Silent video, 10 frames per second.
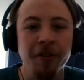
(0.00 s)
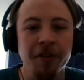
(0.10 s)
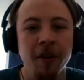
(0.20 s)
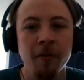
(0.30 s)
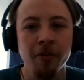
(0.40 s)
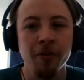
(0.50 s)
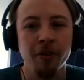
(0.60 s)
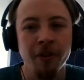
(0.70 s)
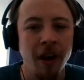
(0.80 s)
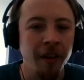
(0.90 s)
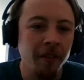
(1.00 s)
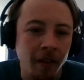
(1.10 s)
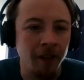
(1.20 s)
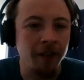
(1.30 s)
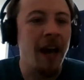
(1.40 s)
the script was just that
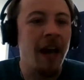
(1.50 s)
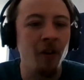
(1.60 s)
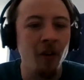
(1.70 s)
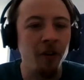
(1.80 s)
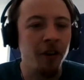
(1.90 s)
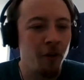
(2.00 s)
dialogue.